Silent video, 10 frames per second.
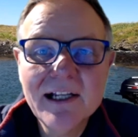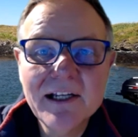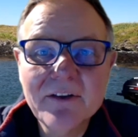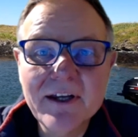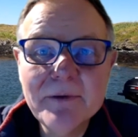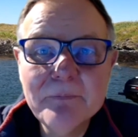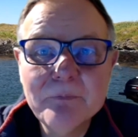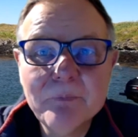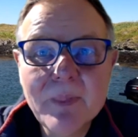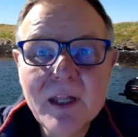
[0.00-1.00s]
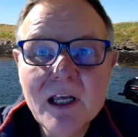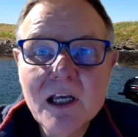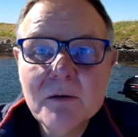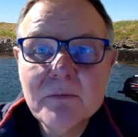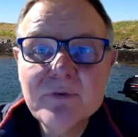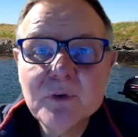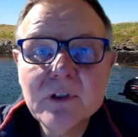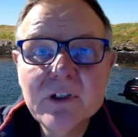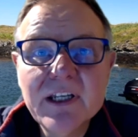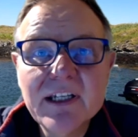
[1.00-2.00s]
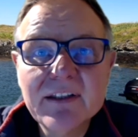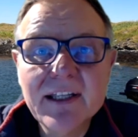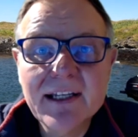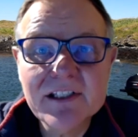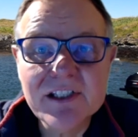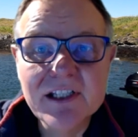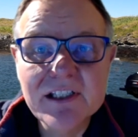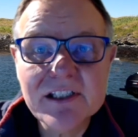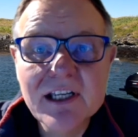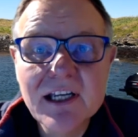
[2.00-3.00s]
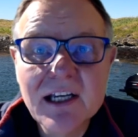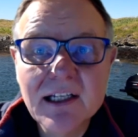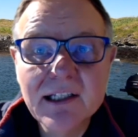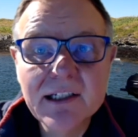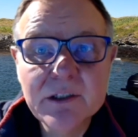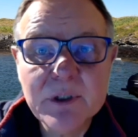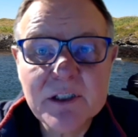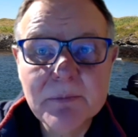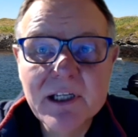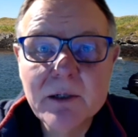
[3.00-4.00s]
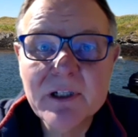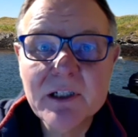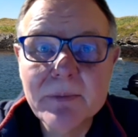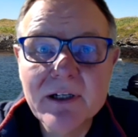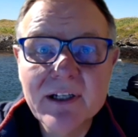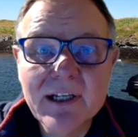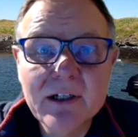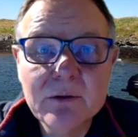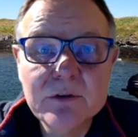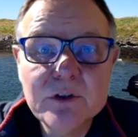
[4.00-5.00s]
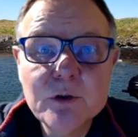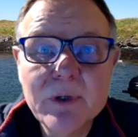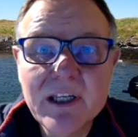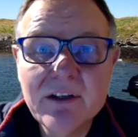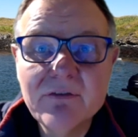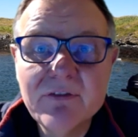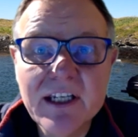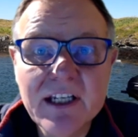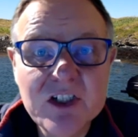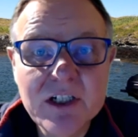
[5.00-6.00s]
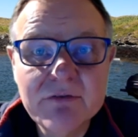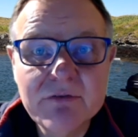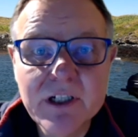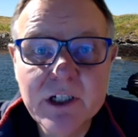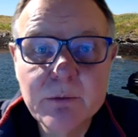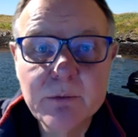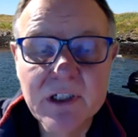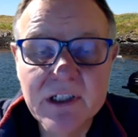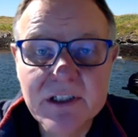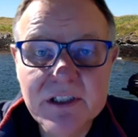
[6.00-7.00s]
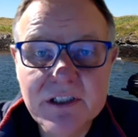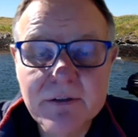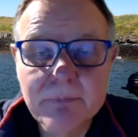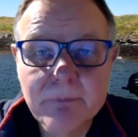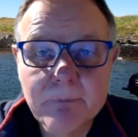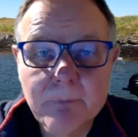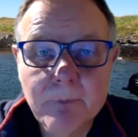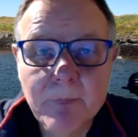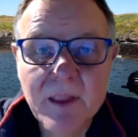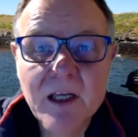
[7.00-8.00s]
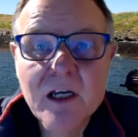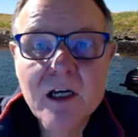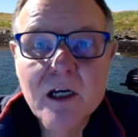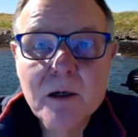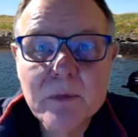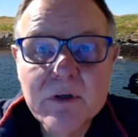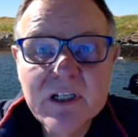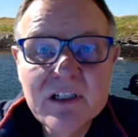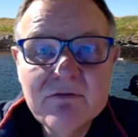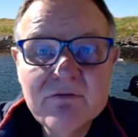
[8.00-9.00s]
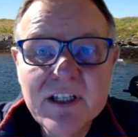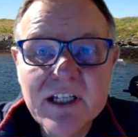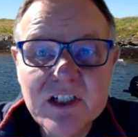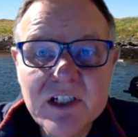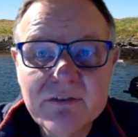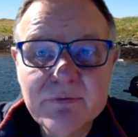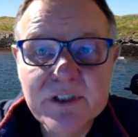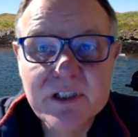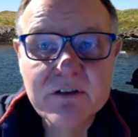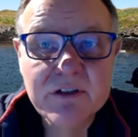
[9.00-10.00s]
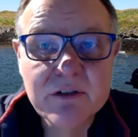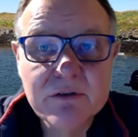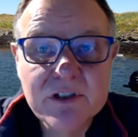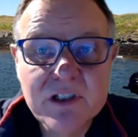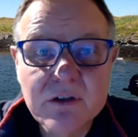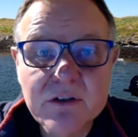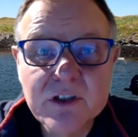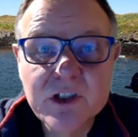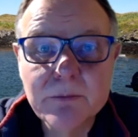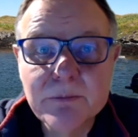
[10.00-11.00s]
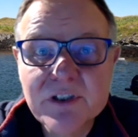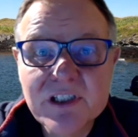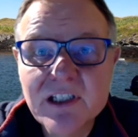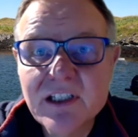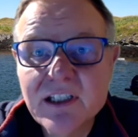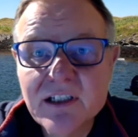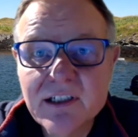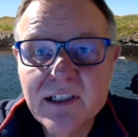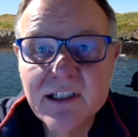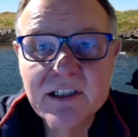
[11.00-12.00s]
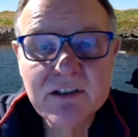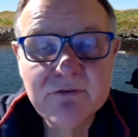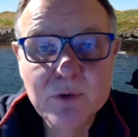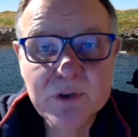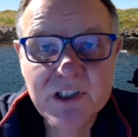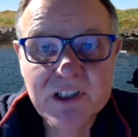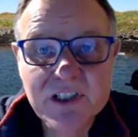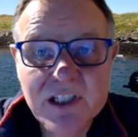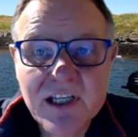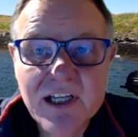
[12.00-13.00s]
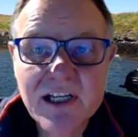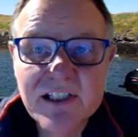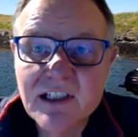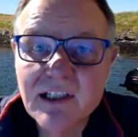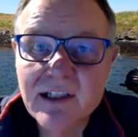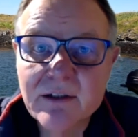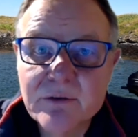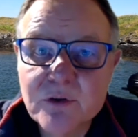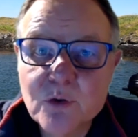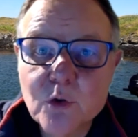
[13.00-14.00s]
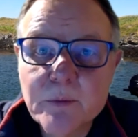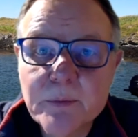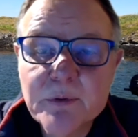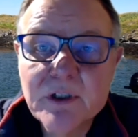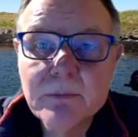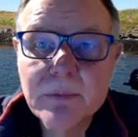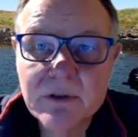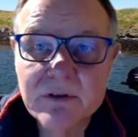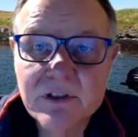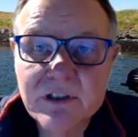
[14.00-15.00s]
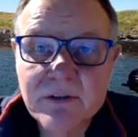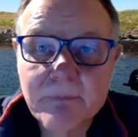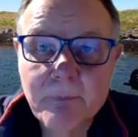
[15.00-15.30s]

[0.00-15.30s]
Hello there. Before looking at the handsets, I'd like to explain a bit about how two-way VHF radio works. Marine VHF was introduced onto ships in the early 1940s as it allowed talk between boats.